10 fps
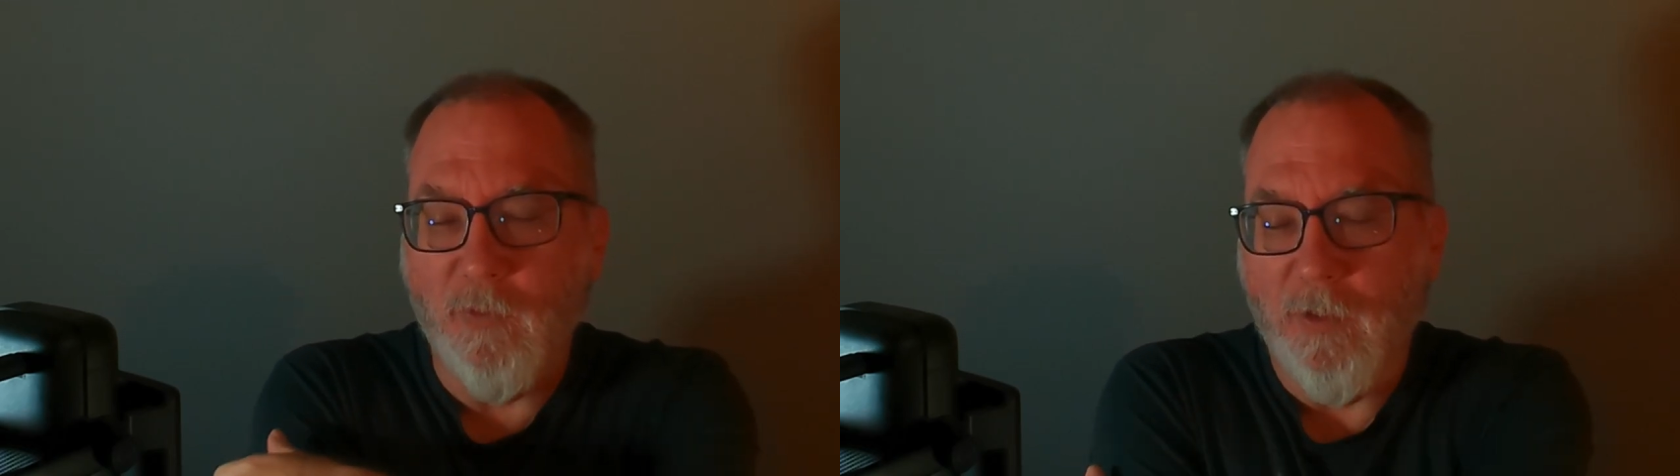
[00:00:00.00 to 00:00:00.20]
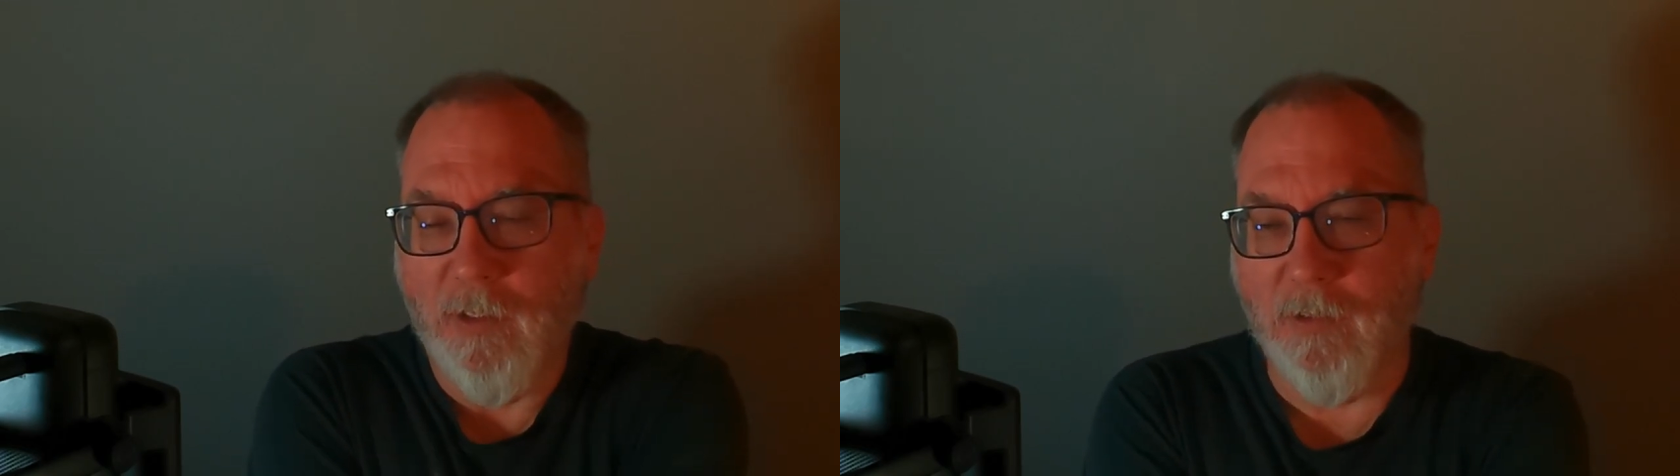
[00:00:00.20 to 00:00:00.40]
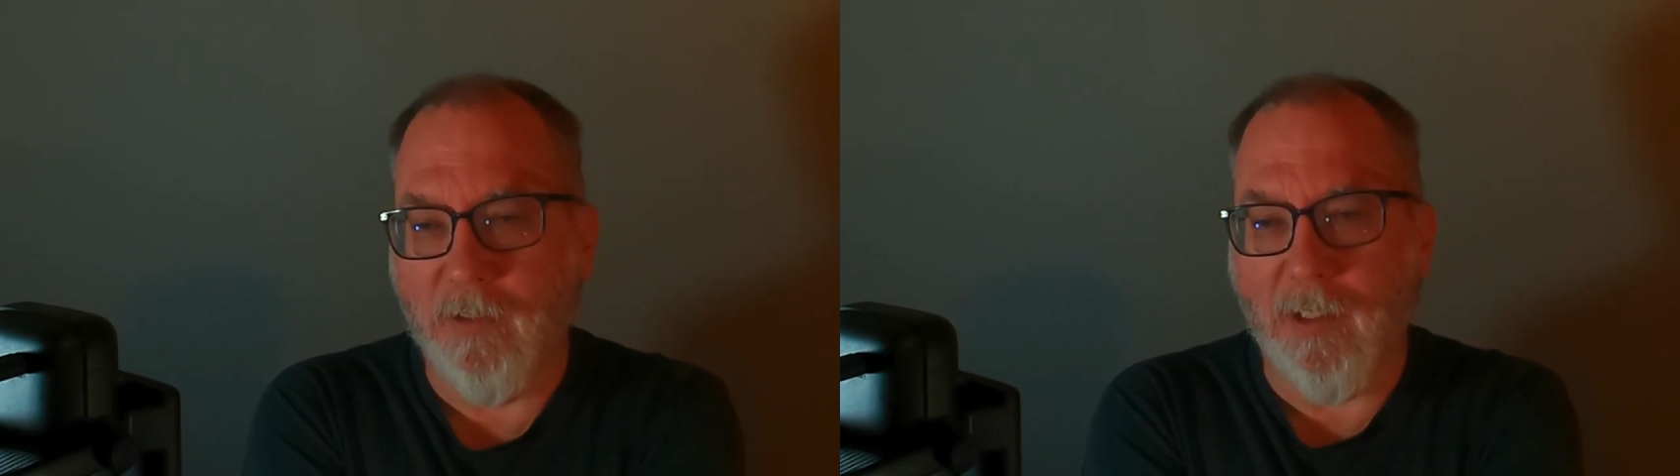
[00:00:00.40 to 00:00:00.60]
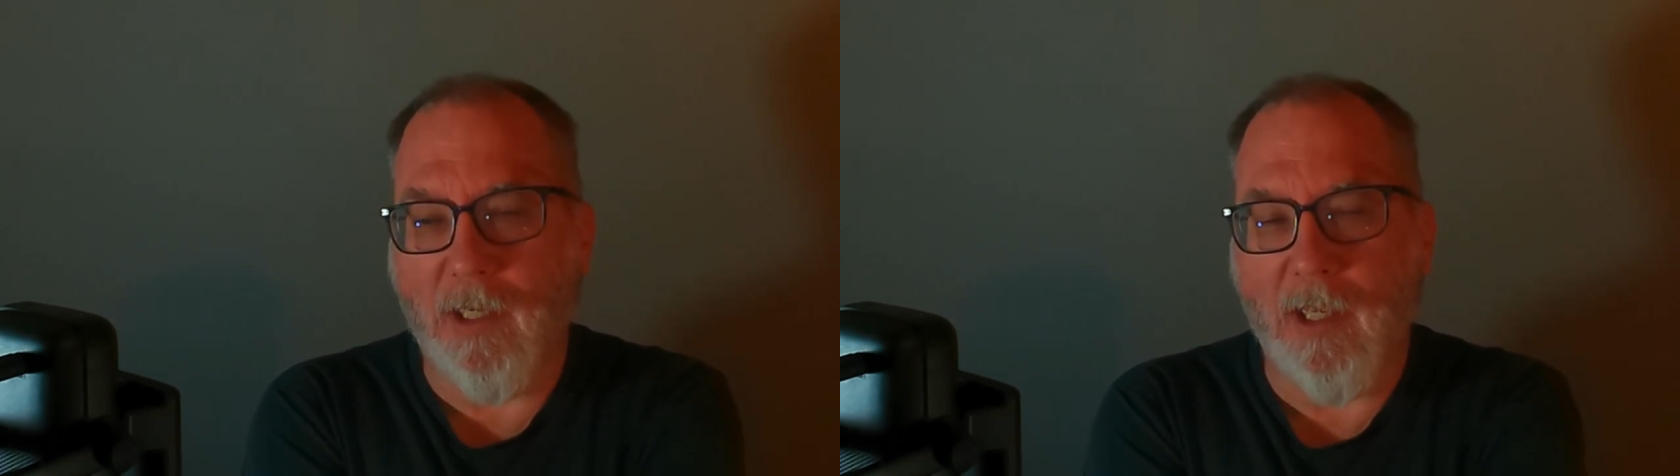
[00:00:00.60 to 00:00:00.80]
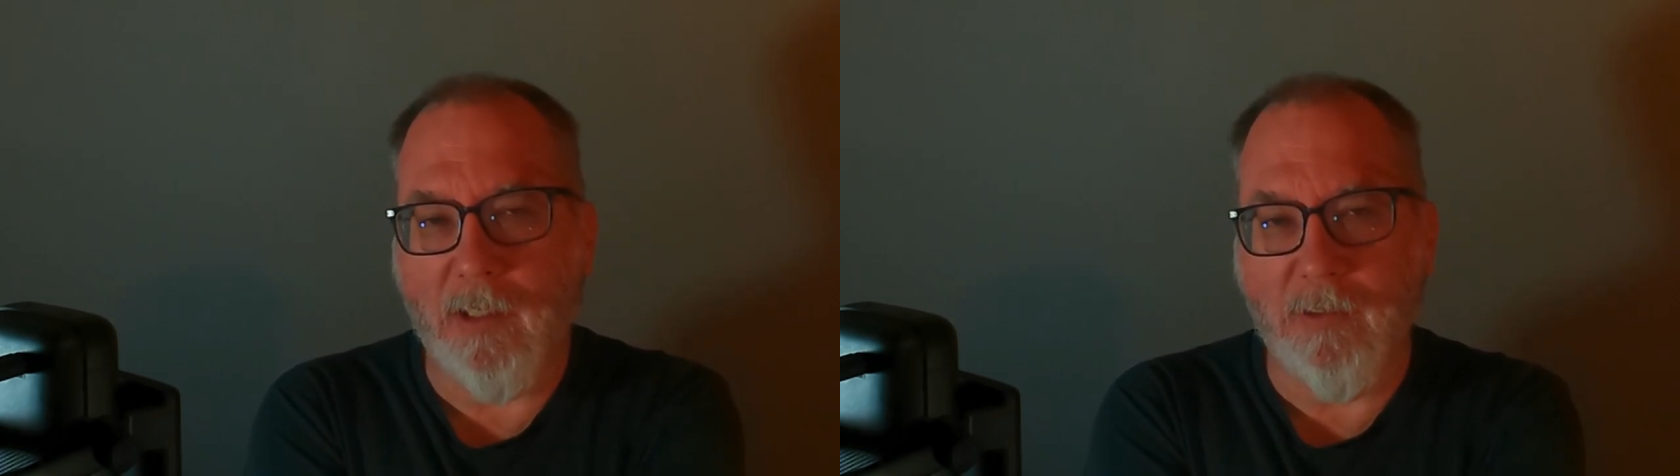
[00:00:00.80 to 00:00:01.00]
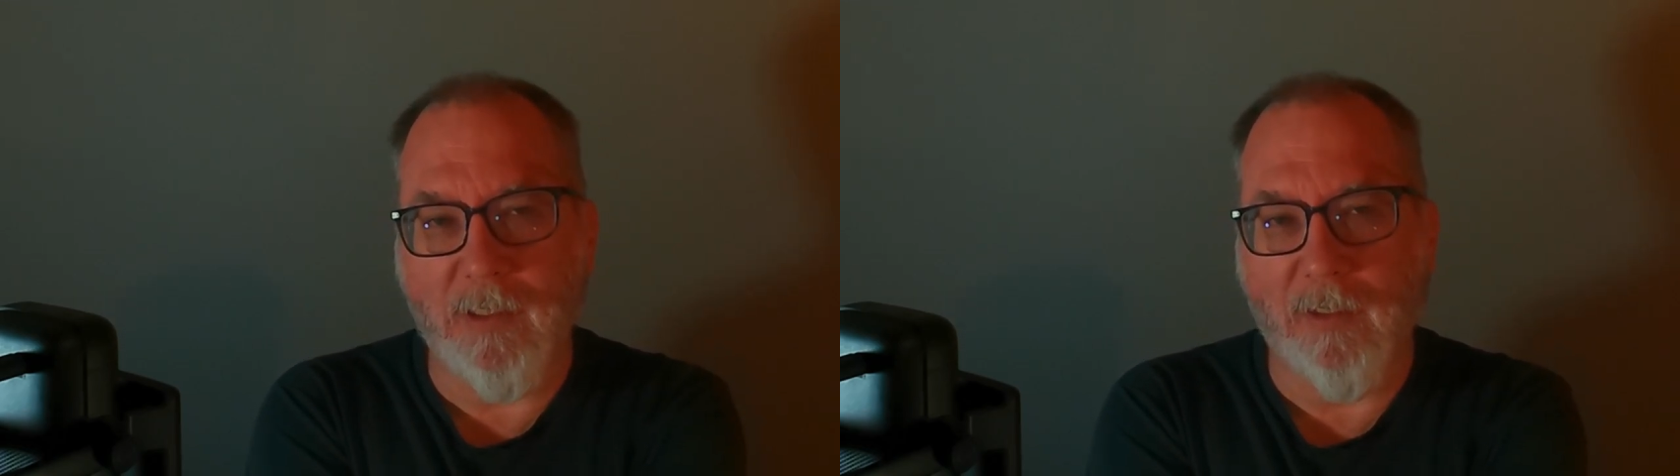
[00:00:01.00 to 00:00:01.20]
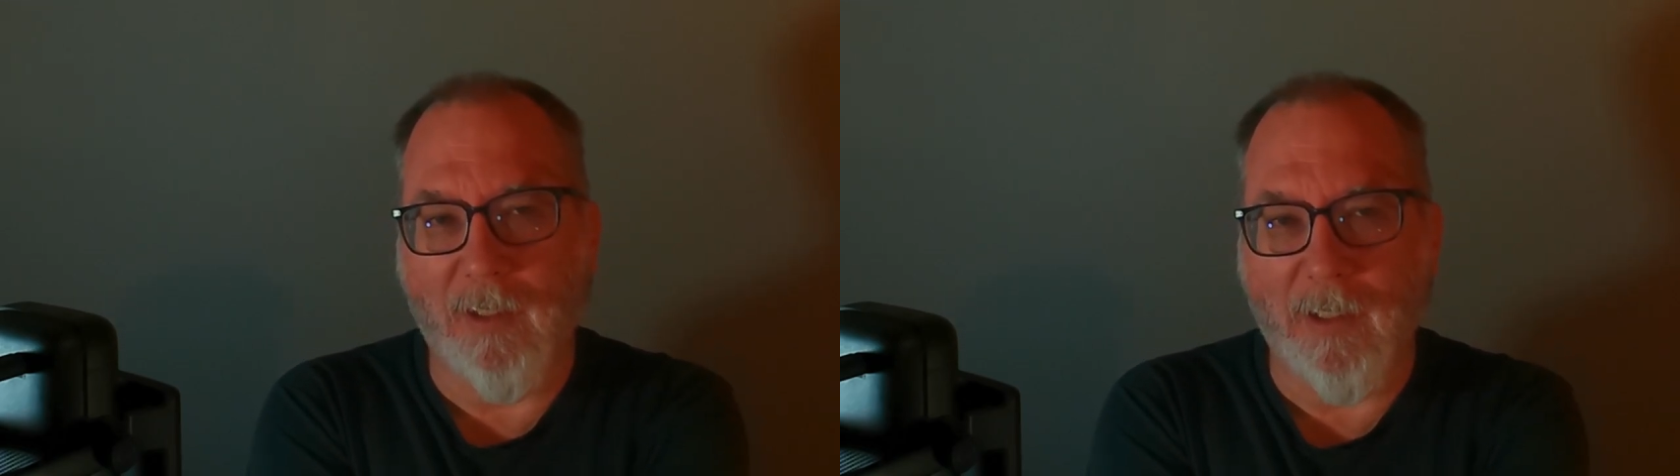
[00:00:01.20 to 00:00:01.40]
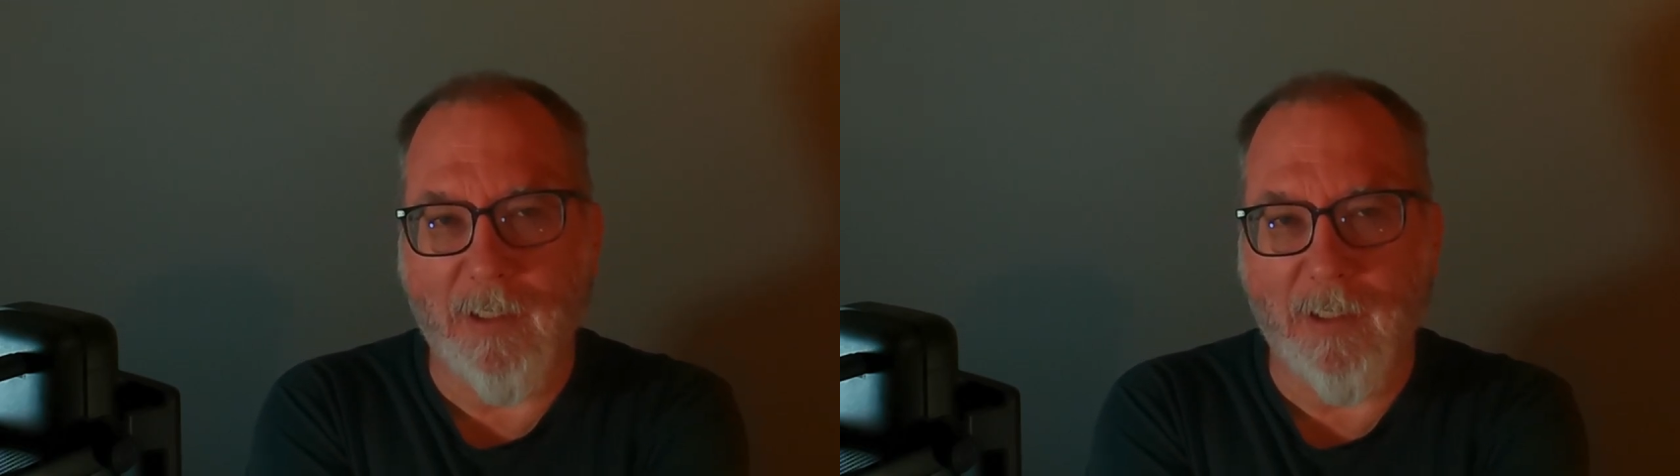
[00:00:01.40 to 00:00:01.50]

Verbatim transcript: What can I say? I had a deadline,